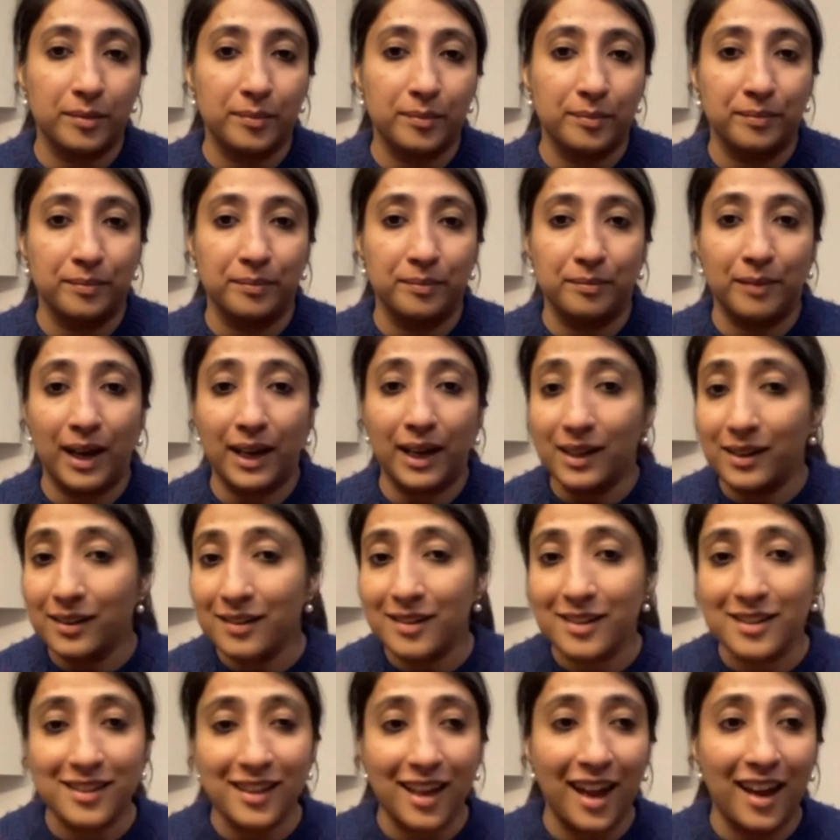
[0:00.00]
minds
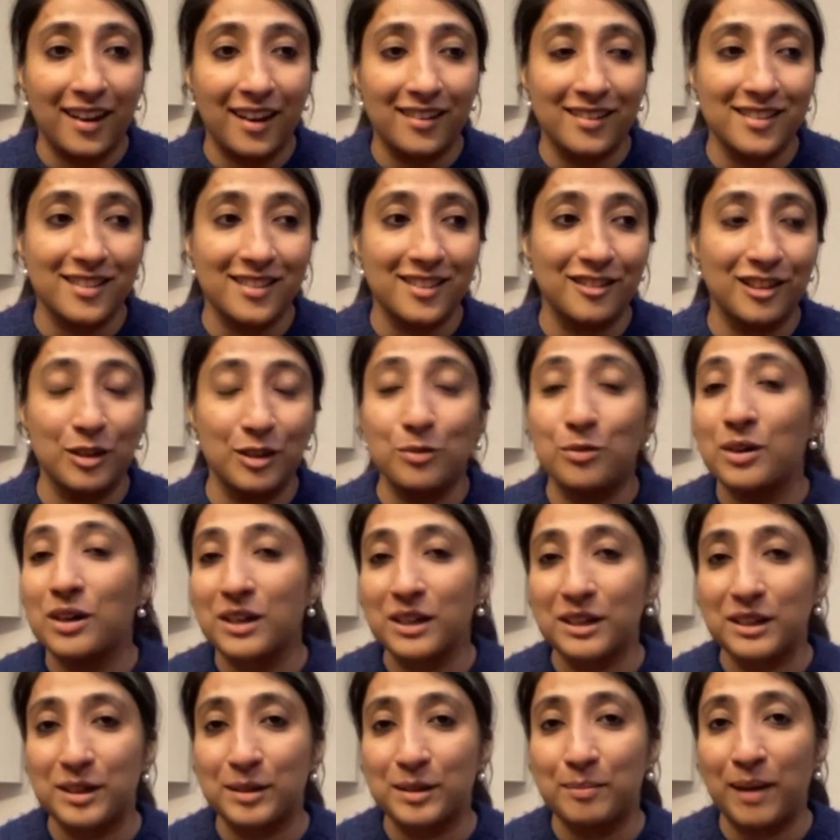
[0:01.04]
and is
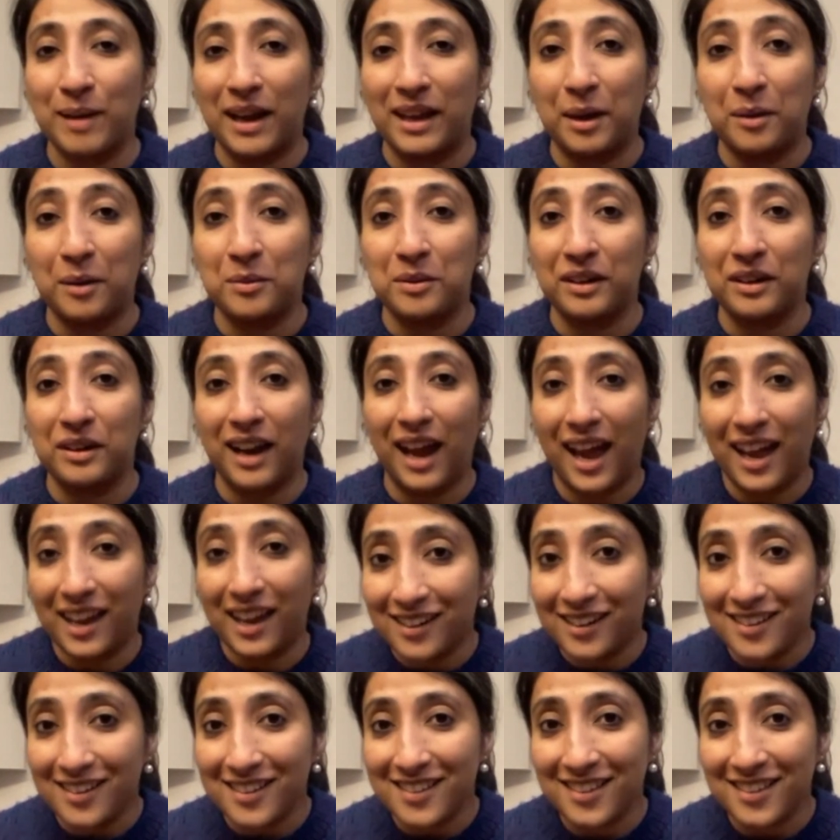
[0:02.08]
reworked by our
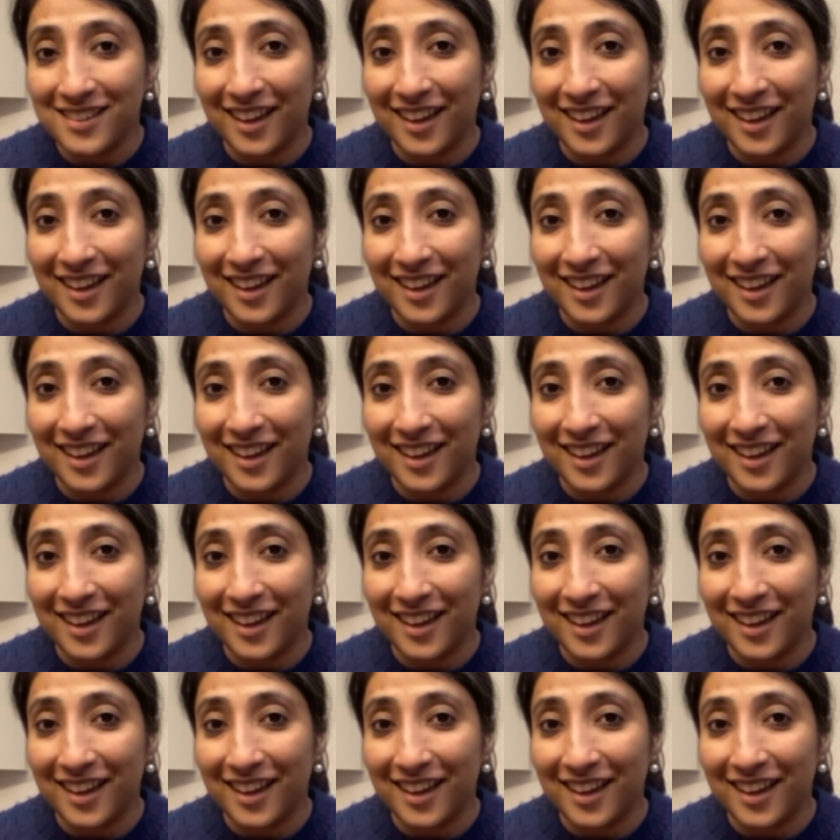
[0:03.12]
hands